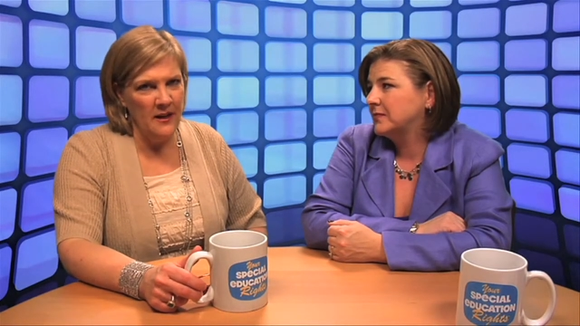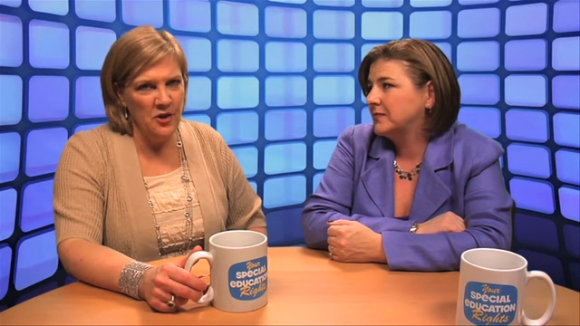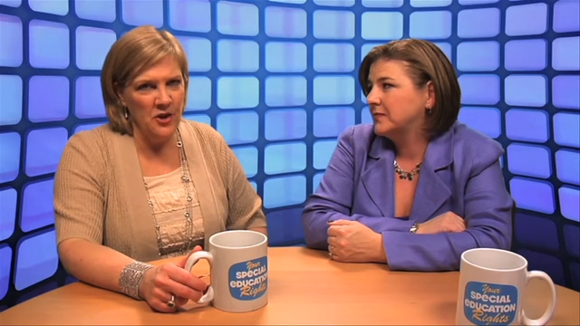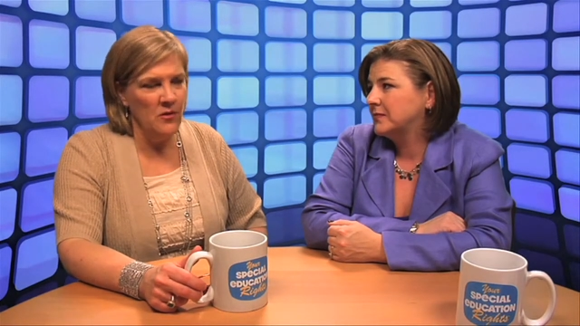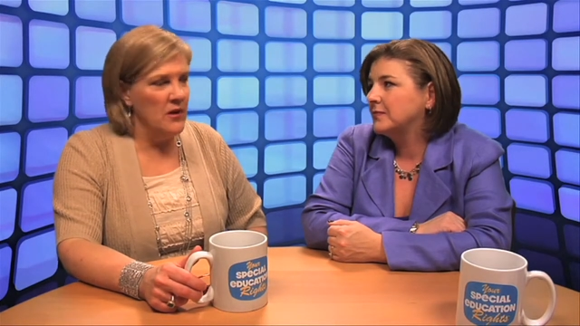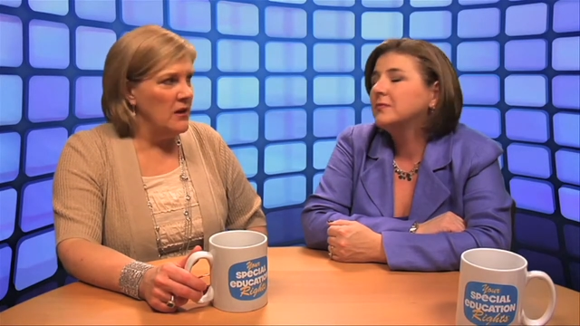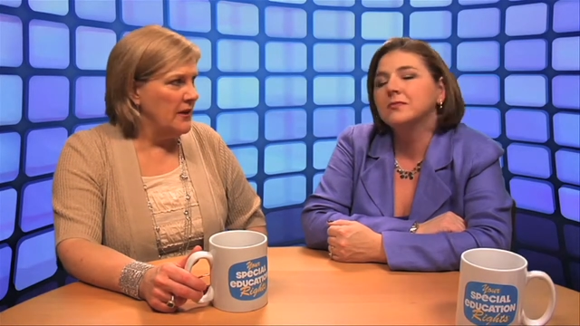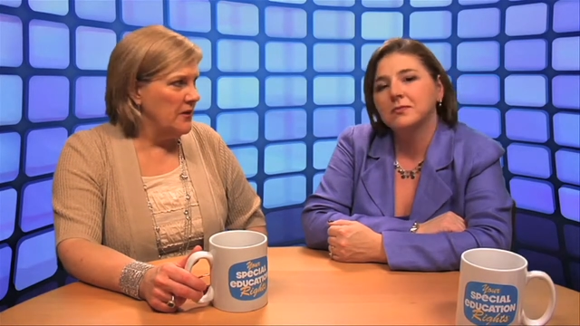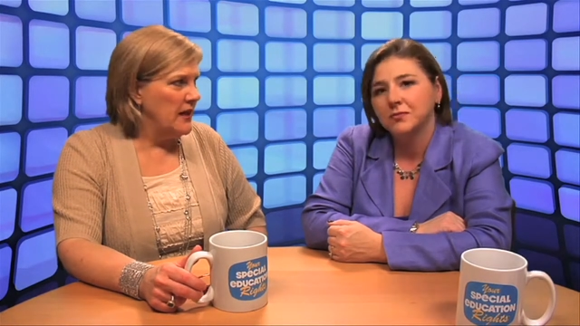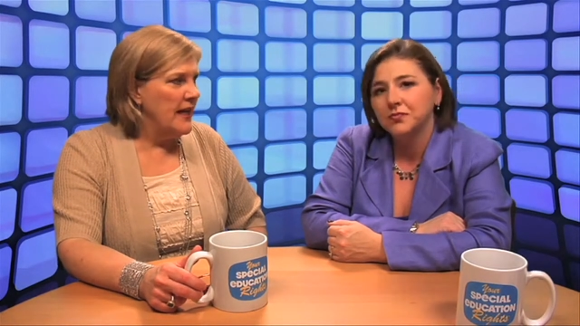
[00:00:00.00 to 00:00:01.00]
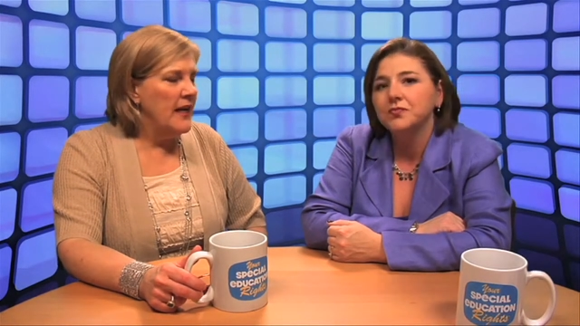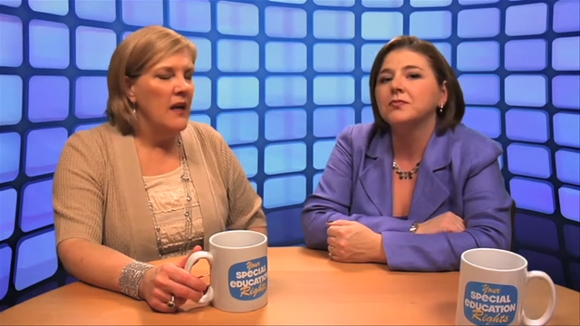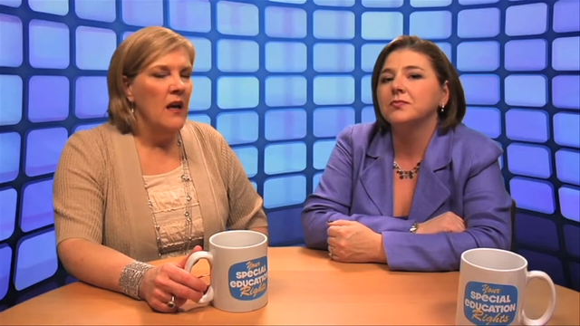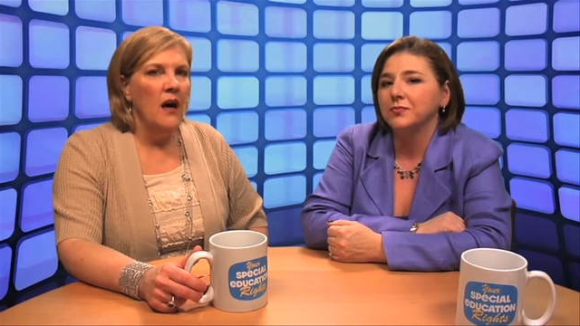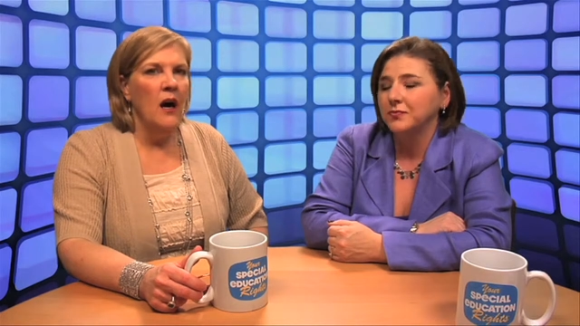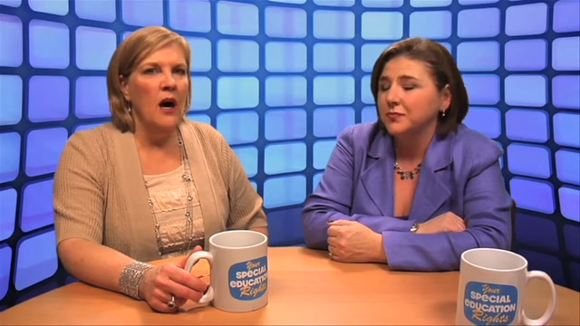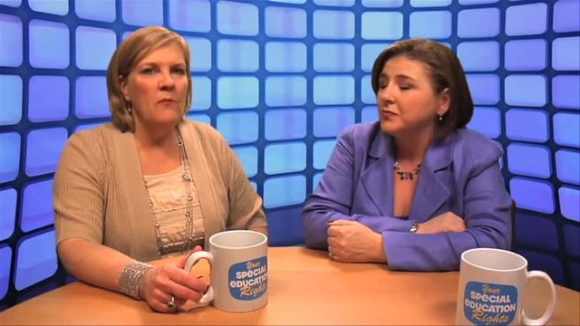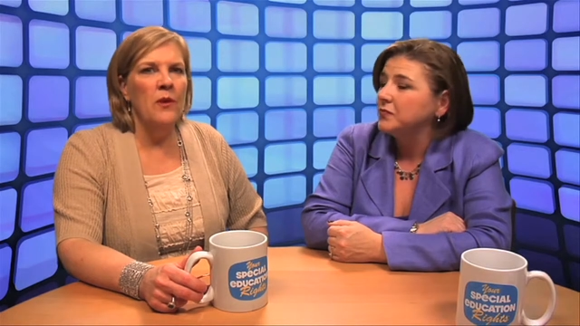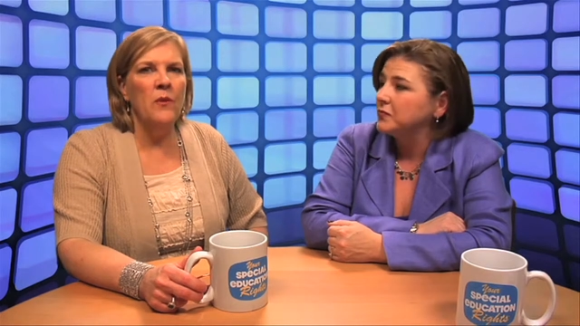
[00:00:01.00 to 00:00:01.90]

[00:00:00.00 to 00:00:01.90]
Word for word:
Speaker 1: issue, clearly, mm -hmm. um,